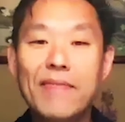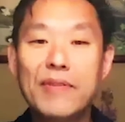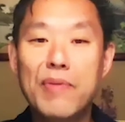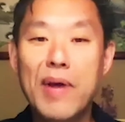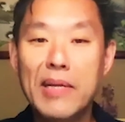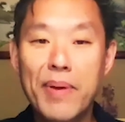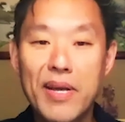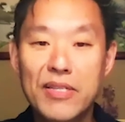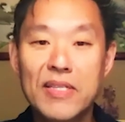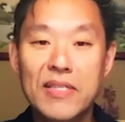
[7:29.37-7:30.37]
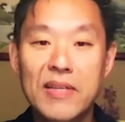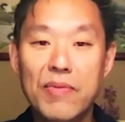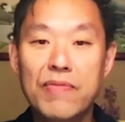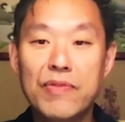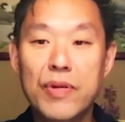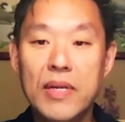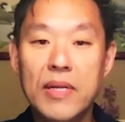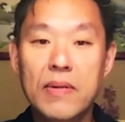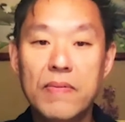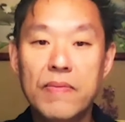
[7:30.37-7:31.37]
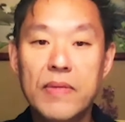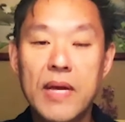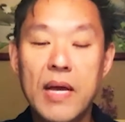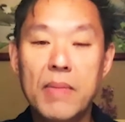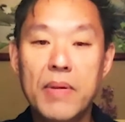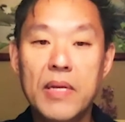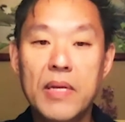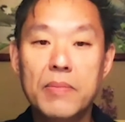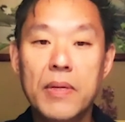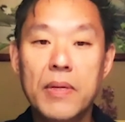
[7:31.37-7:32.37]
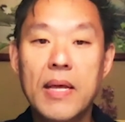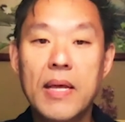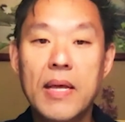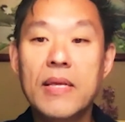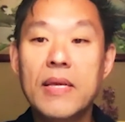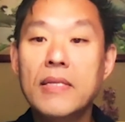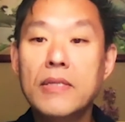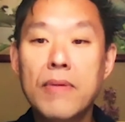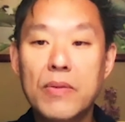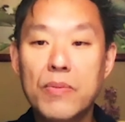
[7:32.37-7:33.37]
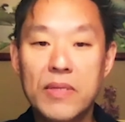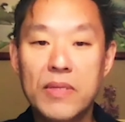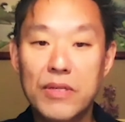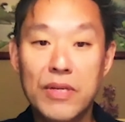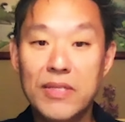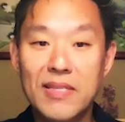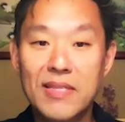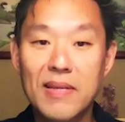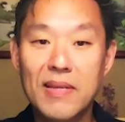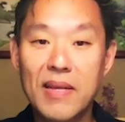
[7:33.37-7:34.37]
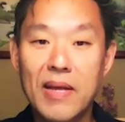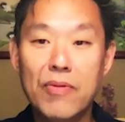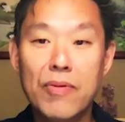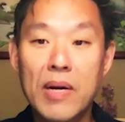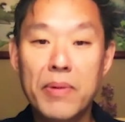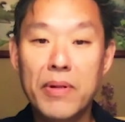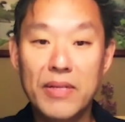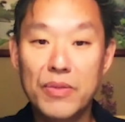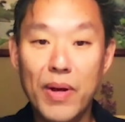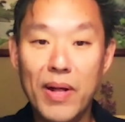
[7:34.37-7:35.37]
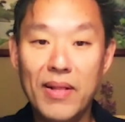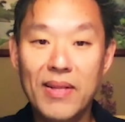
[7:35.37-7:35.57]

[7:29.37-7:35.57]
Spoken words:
direct patients that we've treated with diabetes, but the indirect ones are just as incredible as well.